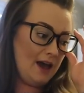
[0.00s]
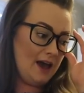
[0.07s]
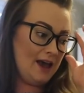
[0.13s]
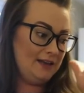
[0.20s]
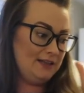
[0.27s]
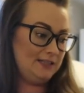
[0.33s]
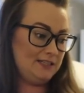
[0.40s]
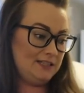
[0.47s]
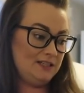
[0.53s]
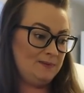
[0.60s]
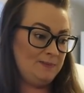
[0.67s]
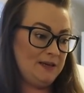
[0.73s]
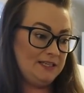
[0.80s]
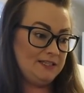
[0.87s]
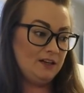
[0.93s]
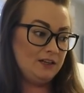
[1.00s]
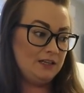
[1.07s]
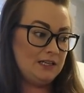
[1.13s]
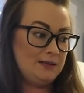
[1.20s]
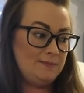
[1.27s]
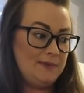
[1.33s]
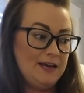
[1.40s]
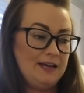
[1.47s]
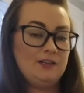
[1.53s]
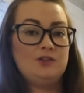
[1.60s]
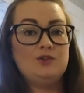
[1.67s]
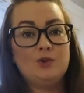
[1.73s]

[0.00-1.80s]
and it's a space under the bed.